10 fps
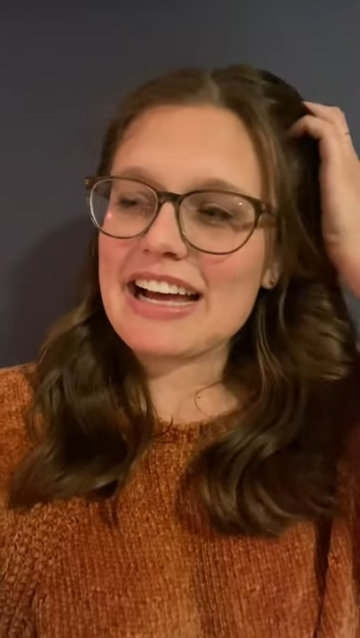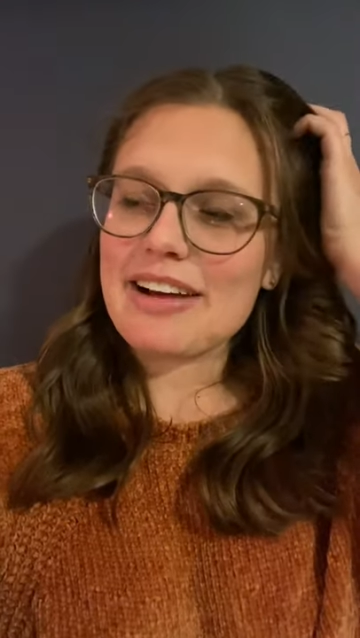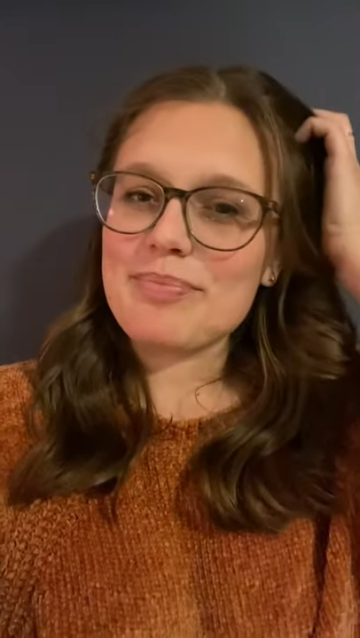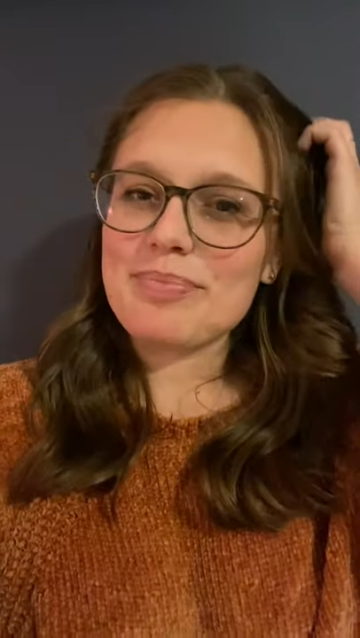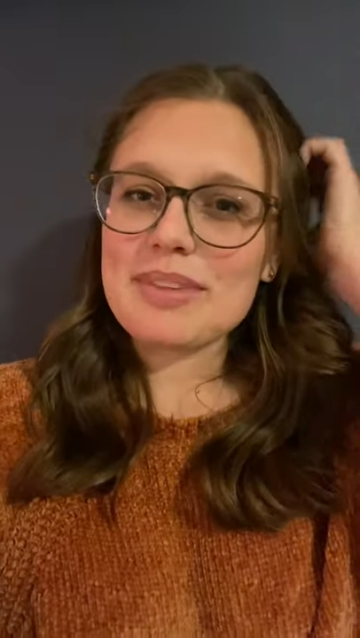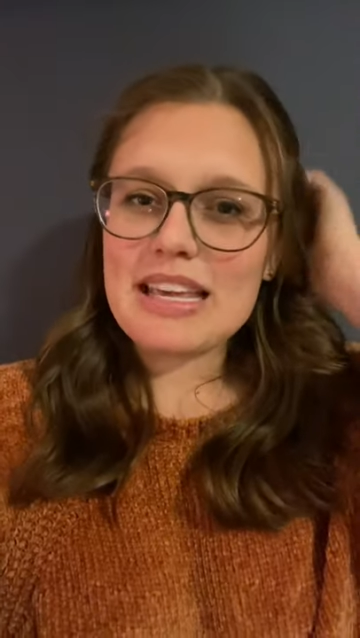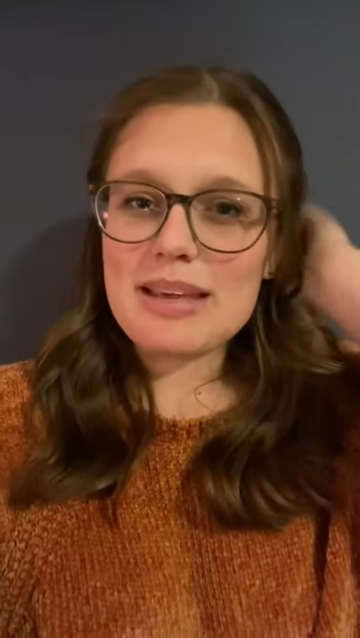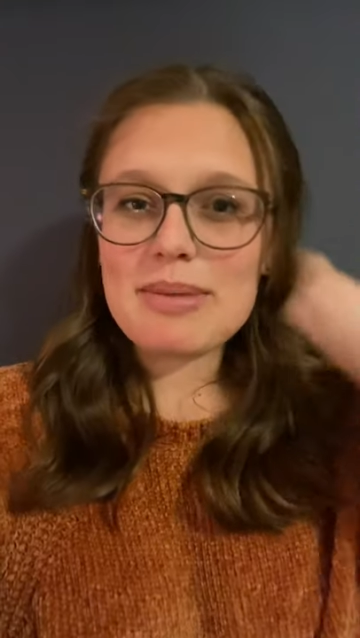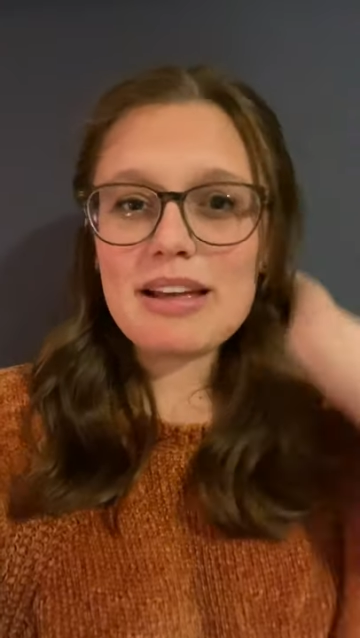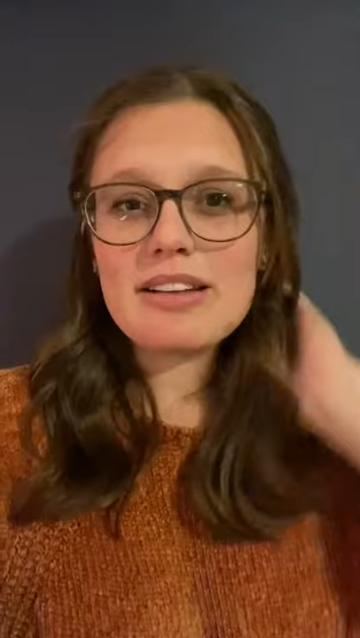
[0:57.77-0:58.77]
um,
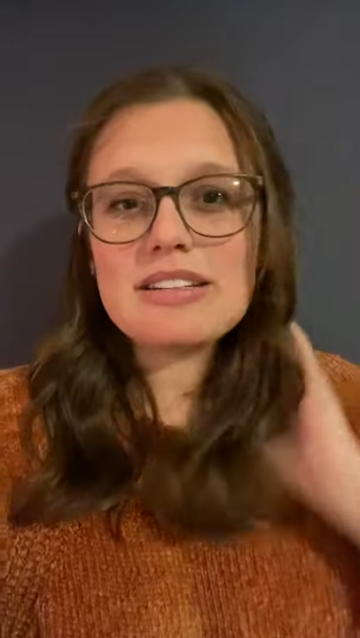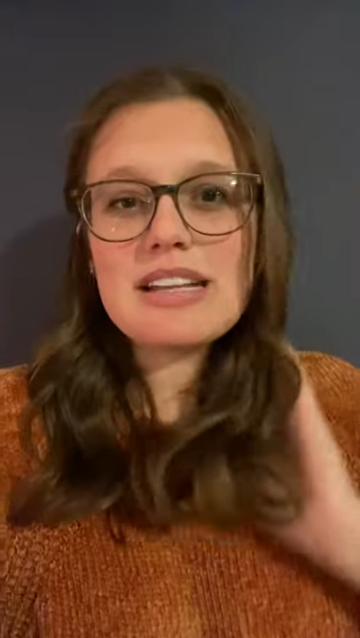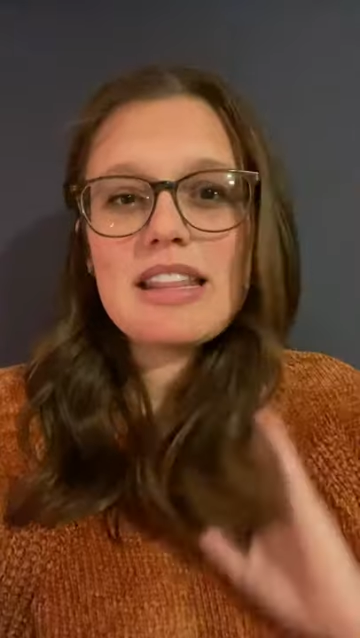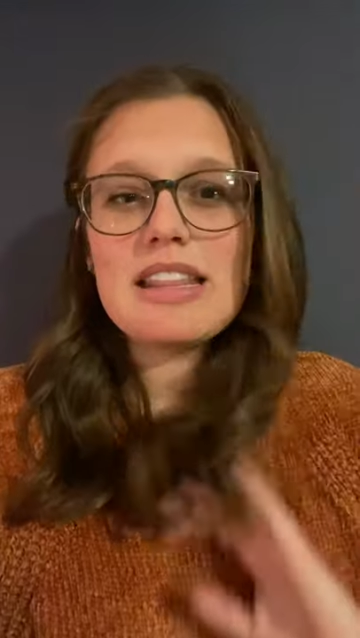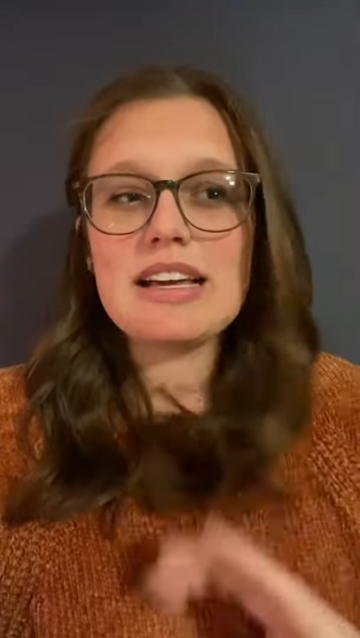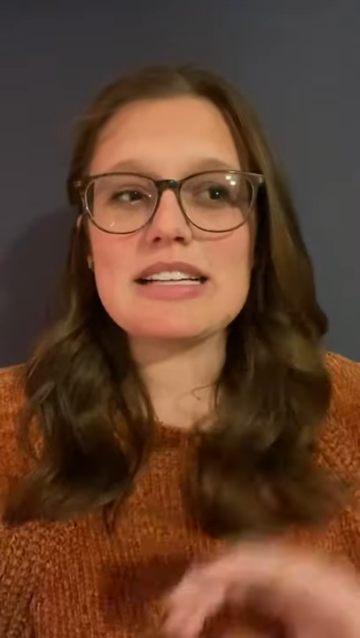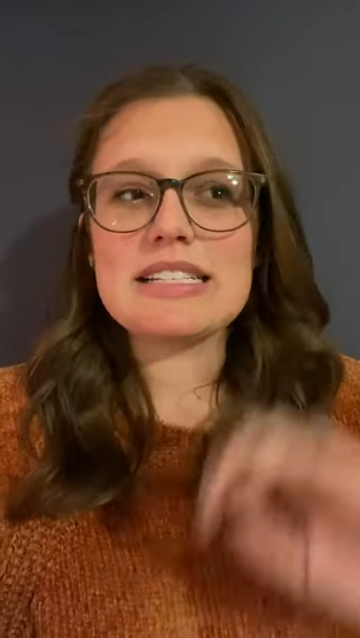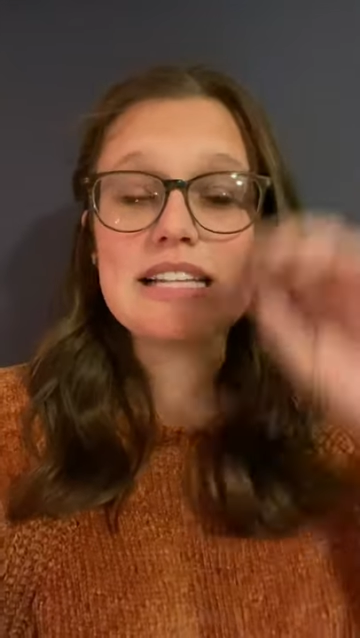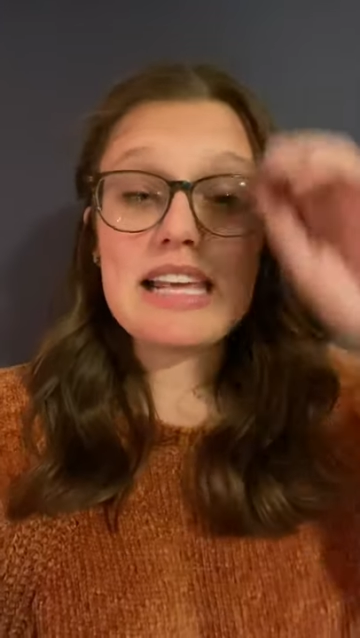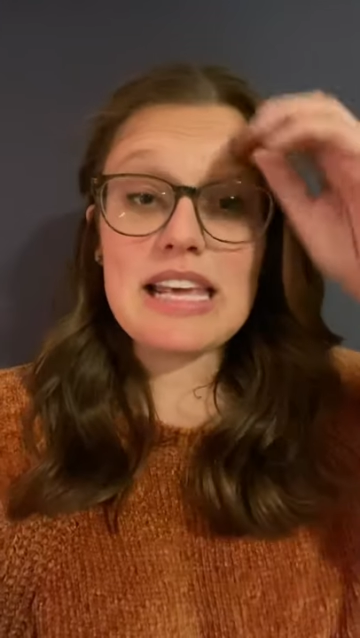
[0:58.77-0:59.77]
emailed the
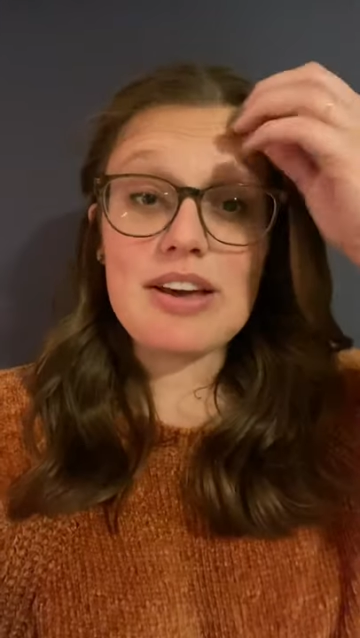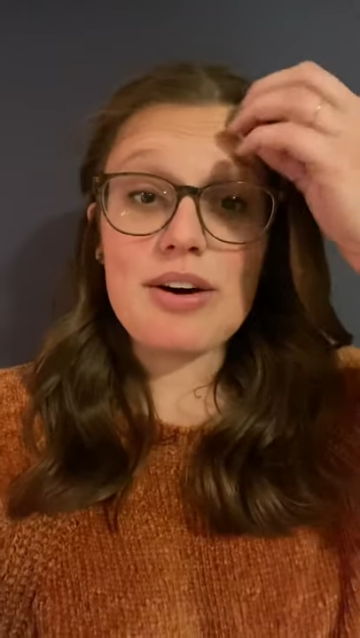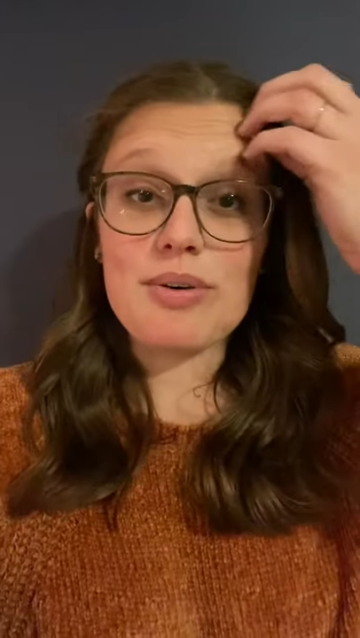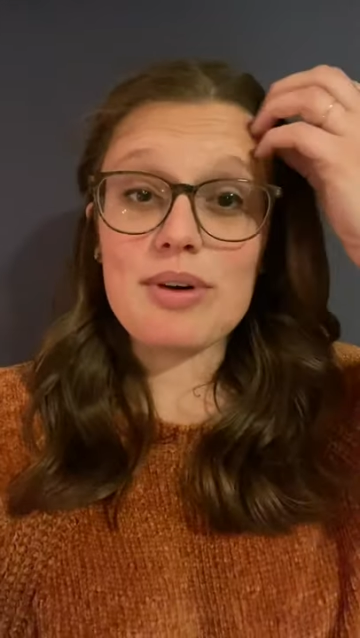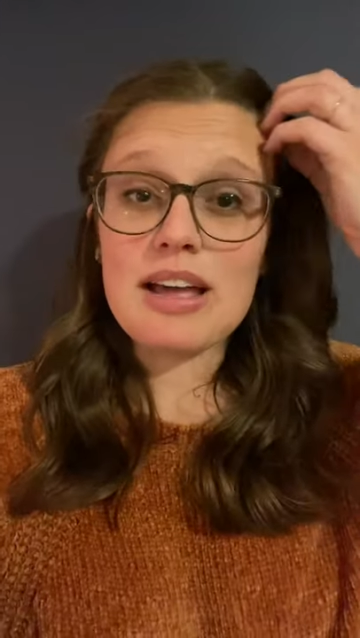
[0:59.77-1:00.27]
CEO